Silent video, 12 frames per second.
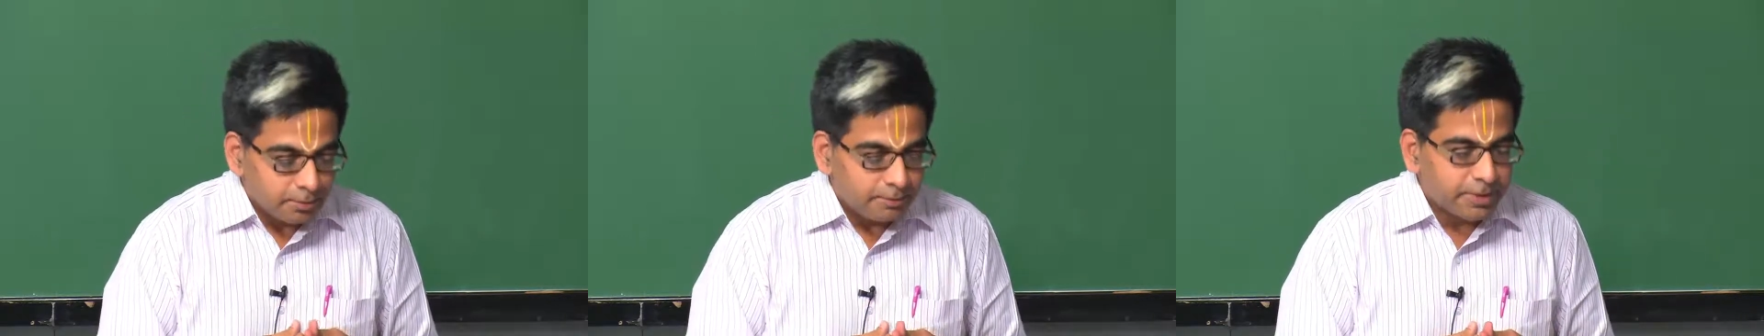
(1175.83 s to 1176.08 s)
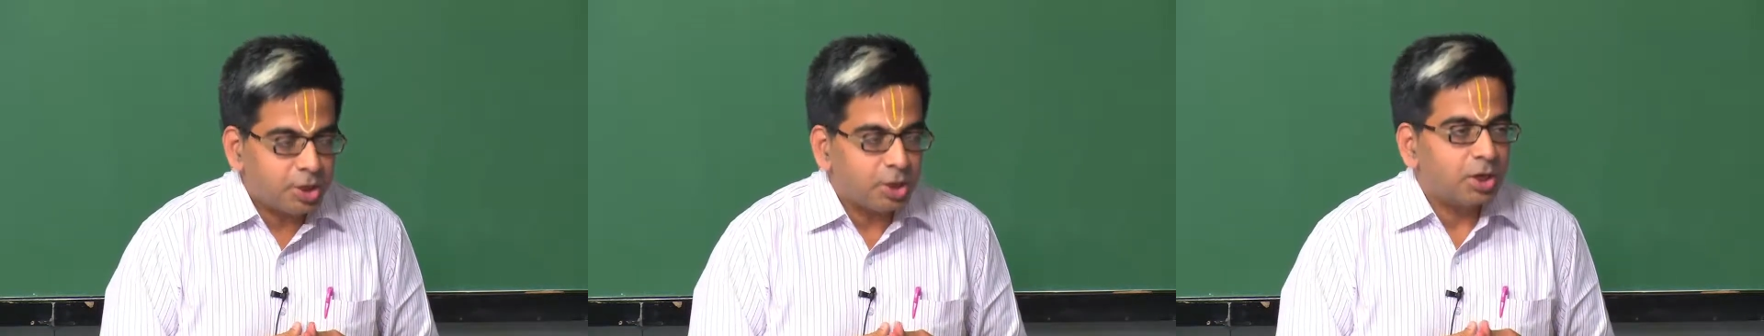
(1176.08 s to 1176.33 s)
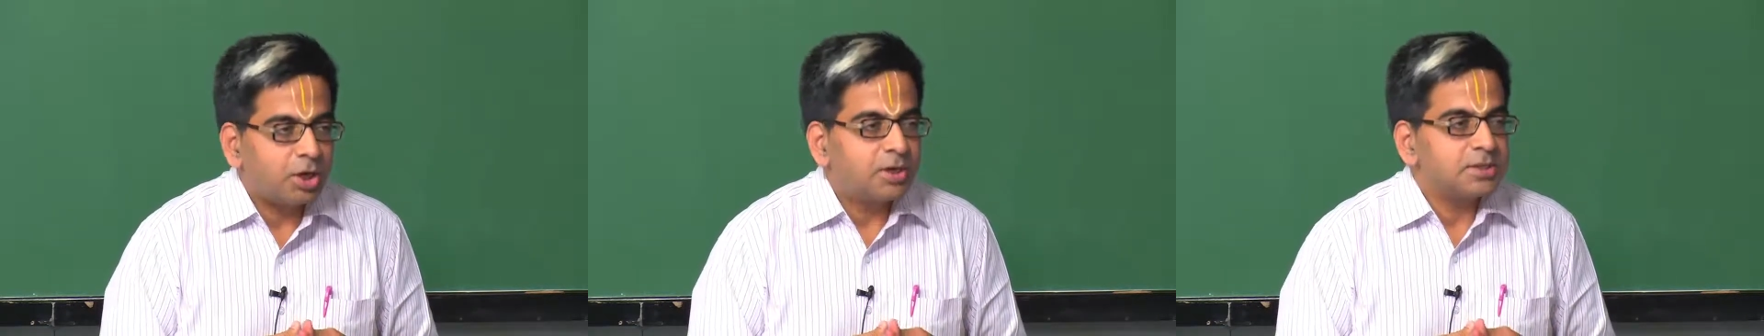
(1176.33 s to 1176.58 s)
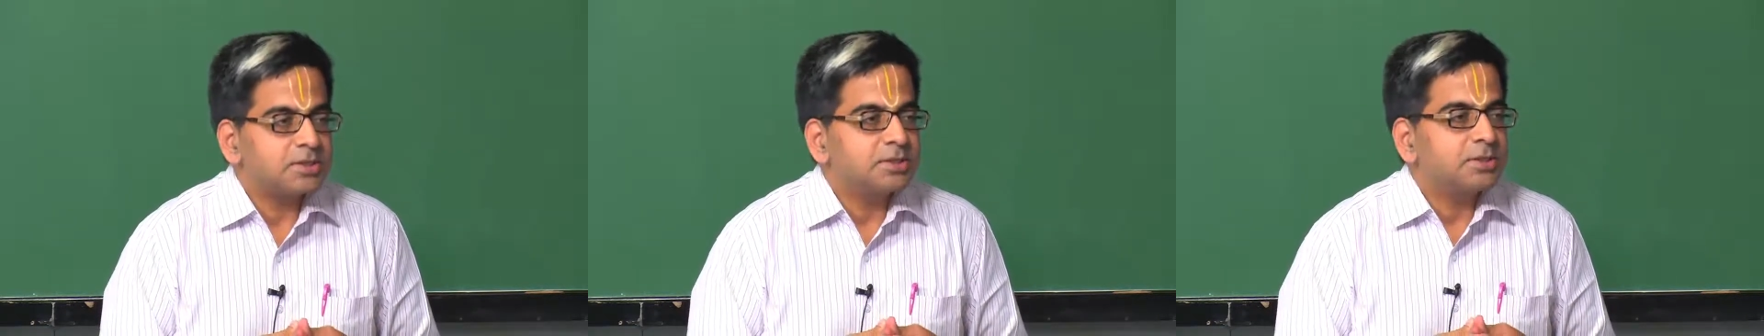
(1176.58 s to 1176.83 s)

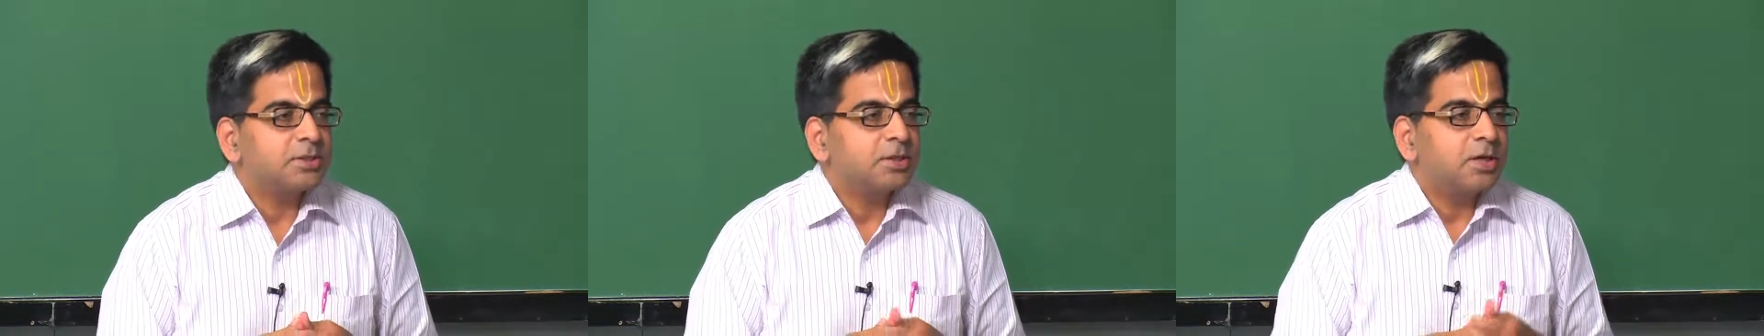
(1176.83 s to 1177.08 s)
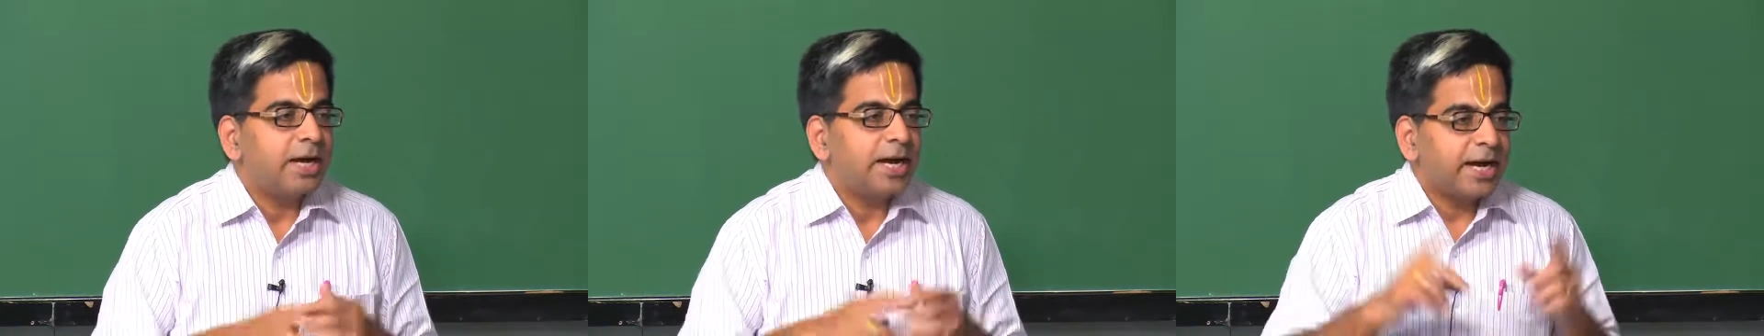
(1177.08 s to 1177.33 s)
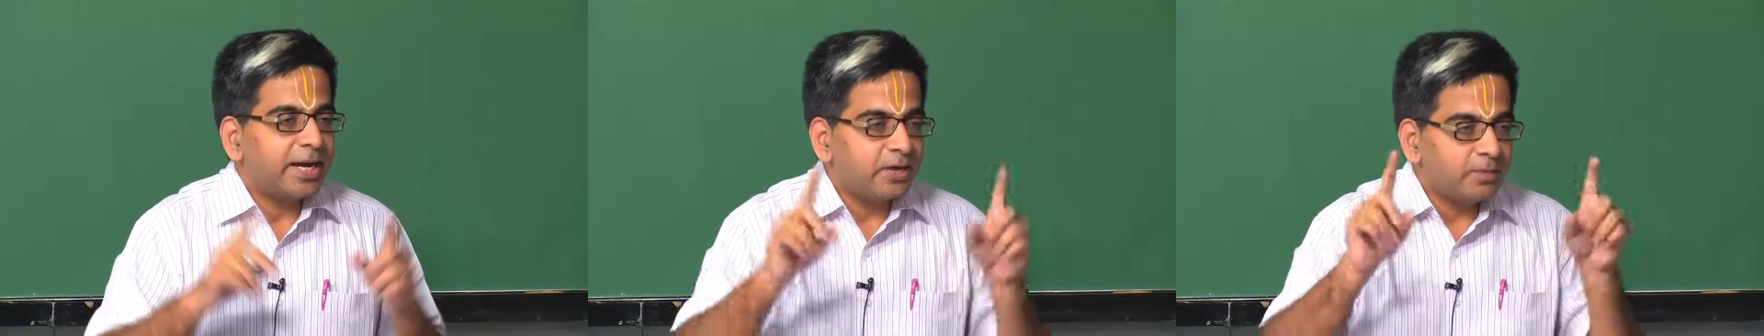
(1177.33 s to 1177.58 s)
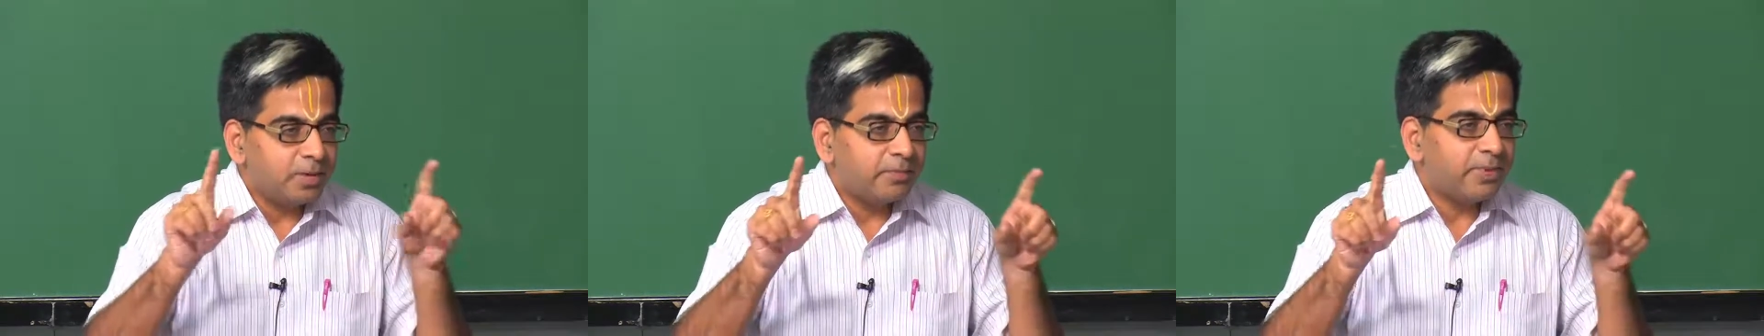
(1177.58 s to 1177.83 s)
Because
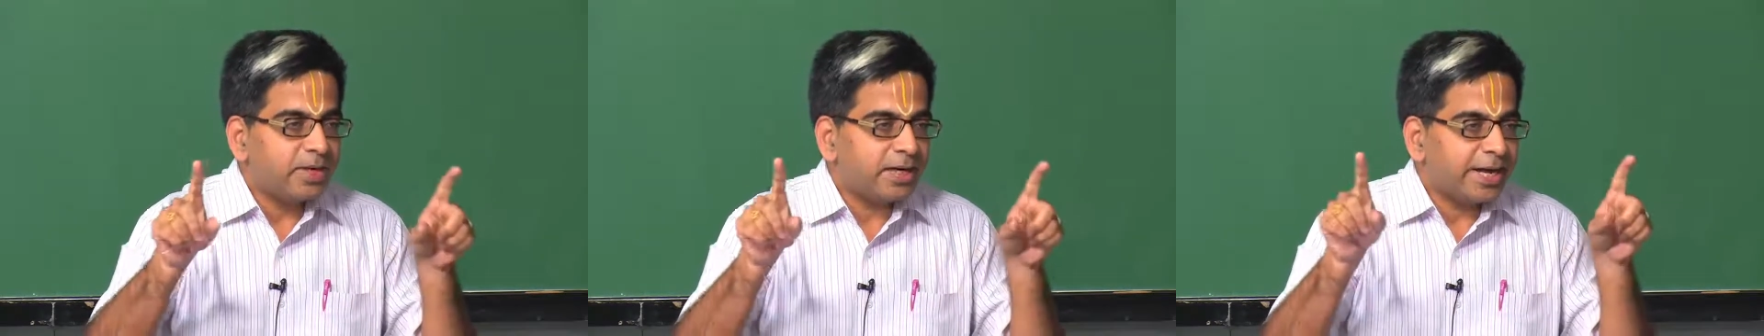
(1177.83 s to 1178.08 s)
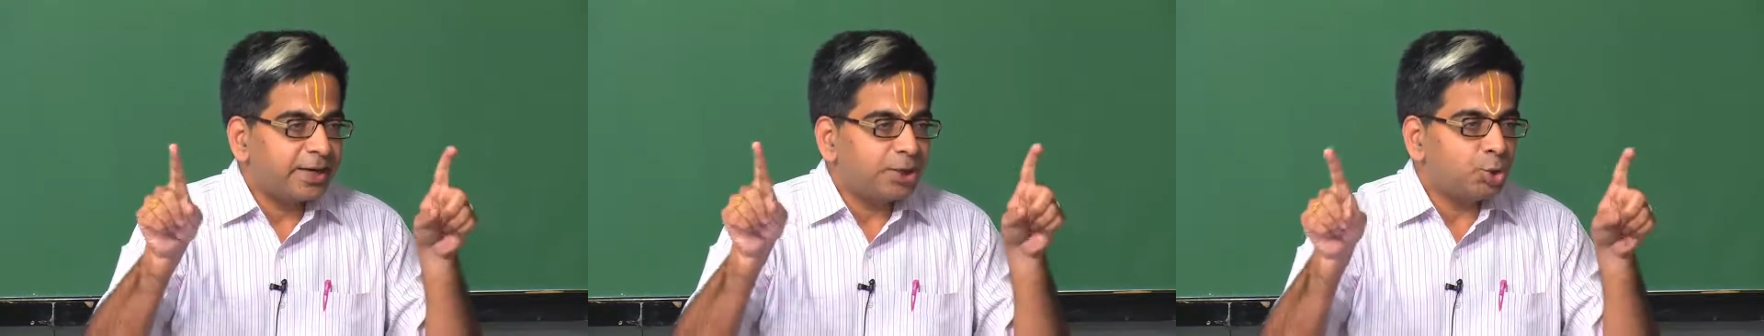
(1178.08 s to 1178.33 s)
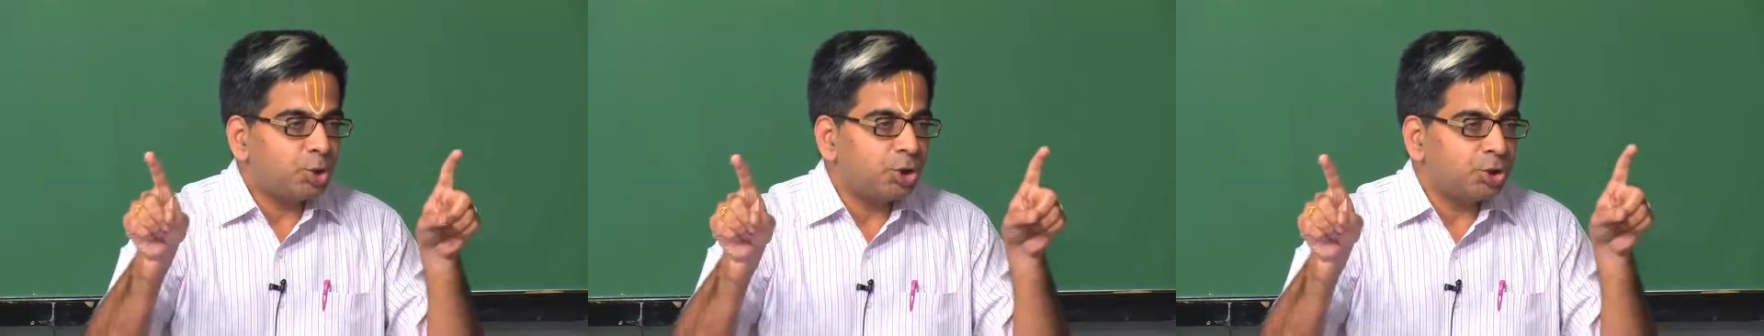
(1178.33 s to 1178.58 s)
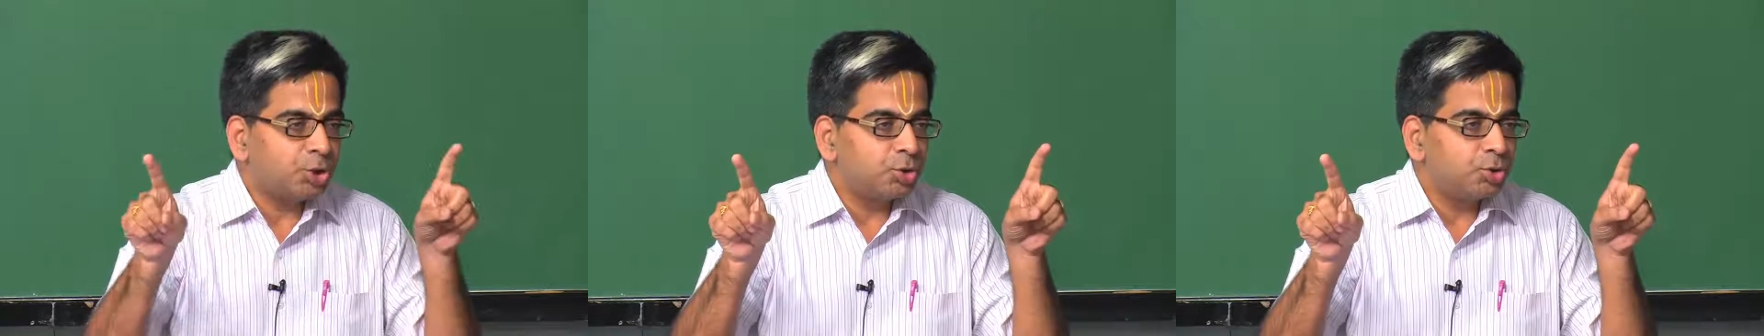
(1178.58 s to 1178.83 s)
remember I
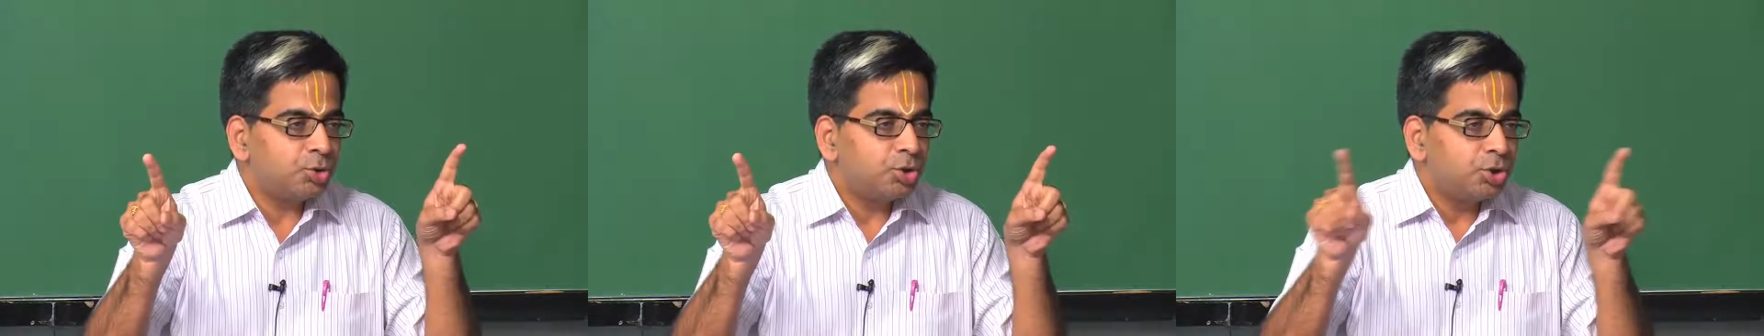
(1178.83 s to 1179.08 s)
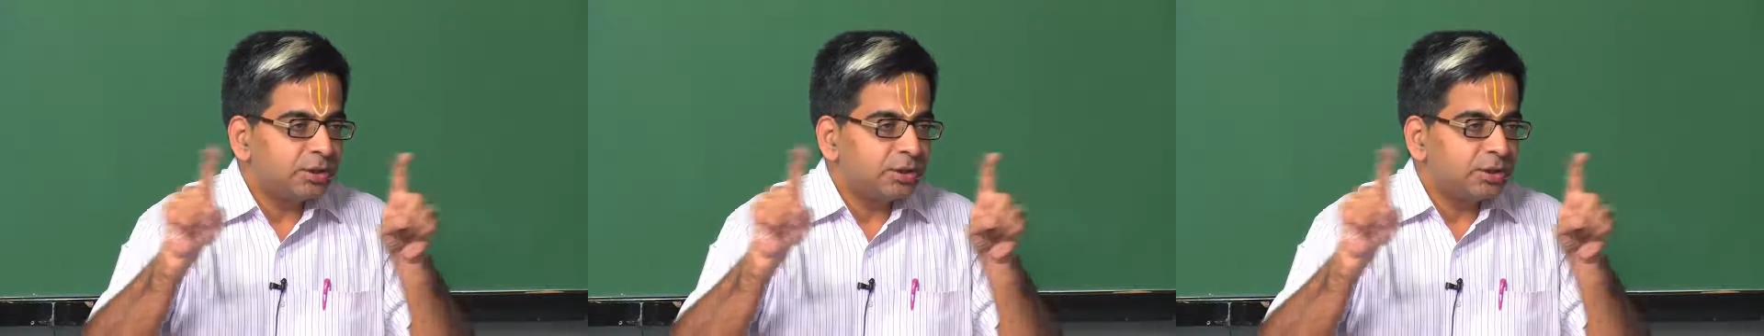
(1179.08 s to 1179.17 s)
told you